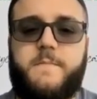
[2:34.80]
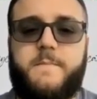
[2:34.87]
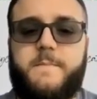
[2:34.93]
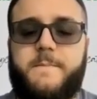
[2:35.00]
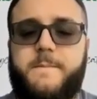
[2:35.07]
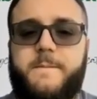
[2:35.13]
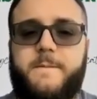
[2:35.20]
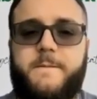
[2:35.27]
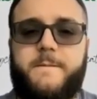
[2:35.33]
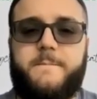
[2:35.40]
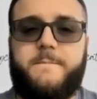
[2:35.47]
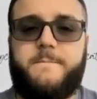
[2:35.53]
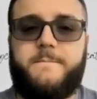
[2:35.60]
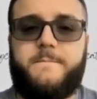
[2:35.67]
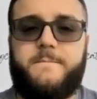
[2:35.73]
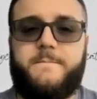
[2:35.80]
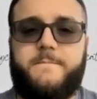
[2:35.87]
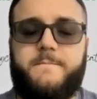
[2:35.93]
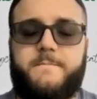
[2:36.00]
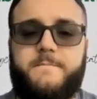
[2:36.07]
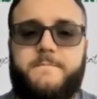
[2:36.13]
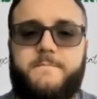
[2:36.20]

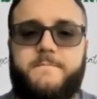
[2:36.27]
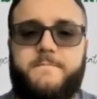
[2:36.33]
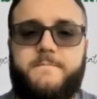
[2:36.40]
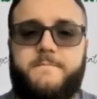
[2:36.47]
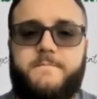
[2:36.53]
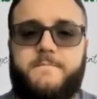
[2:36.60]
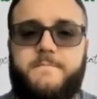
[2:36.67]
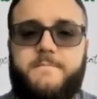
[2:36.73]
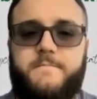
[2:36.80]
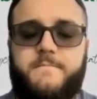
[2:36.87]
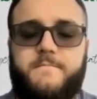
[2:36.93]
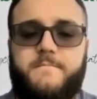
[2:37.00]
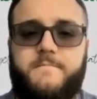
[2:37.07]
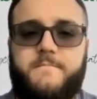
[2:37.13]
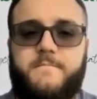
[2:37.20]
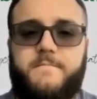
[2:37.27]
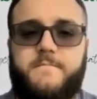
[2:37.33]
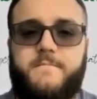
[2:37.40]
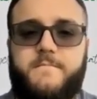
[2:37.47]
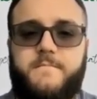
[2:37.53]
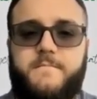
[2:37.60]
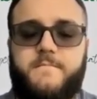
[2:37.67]

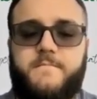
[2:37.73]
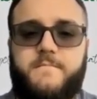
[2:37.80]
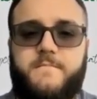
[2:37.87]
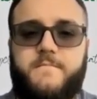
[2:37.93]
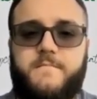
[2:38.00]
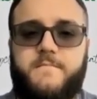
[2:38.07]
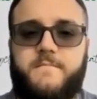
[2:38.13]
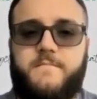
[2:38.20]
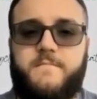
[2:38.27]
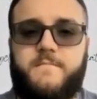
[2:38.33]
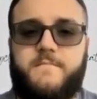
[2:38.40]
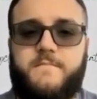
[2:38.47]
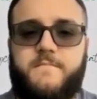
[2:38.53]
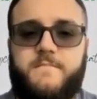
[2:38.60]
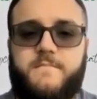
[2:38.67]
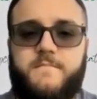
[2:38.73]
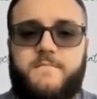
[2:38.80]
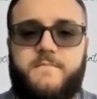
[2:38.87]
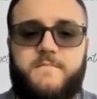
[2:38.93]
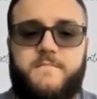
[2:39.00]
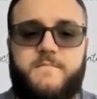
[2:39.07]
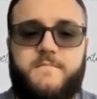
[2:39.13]

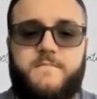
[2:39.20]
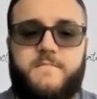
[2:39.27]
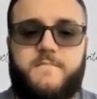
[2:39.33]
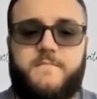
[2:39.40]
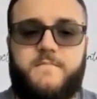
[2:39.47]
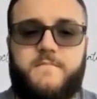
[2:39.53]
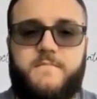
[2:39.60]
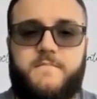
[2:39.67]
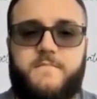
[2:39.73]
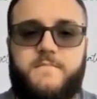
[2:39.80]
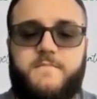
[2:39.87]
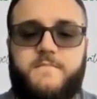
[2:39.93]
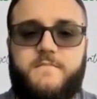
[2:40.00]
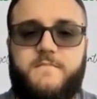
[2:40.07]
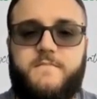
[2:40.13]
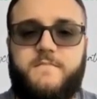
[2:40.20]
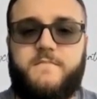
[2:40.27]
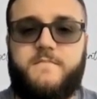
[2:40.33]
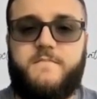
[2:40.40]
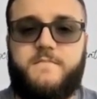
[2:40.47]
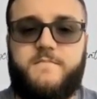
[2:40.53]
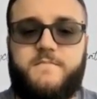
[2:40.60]

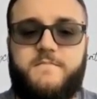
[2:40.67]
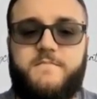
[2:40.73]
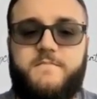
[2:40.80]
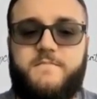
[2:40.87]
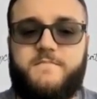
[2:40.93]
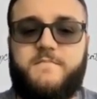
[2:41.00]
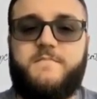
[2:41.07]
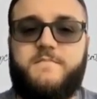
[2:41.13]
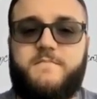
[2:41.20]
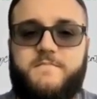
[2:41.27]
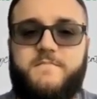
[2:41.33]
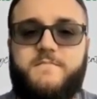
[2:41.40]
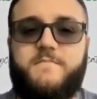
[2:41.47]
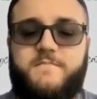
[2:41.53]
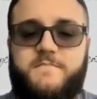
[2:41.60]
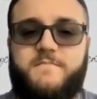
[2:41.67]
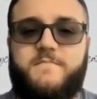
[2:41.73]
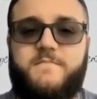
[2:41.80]
The person shown says nothing.